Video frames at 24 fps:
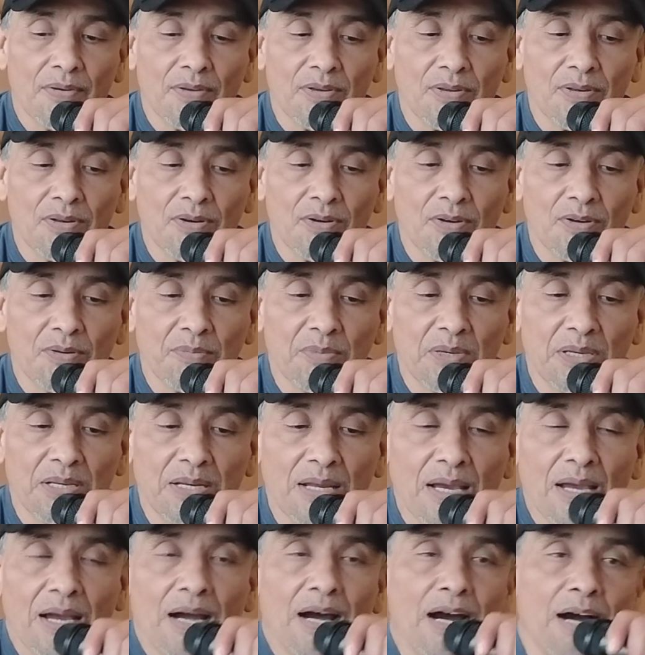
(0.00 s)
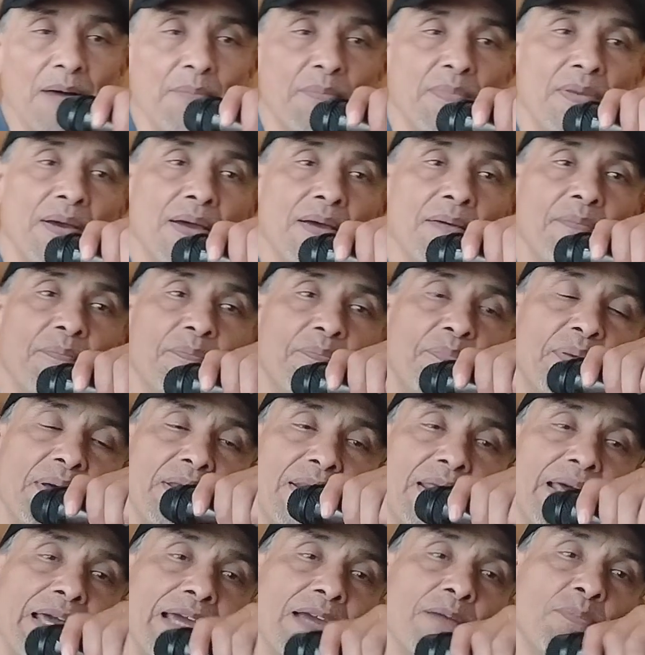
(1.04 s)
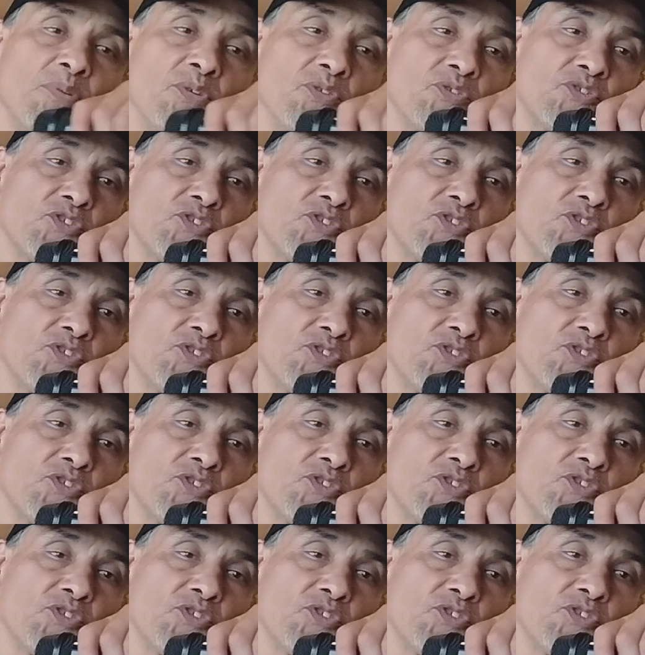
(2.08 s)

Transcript: You know what I mean? I'm been able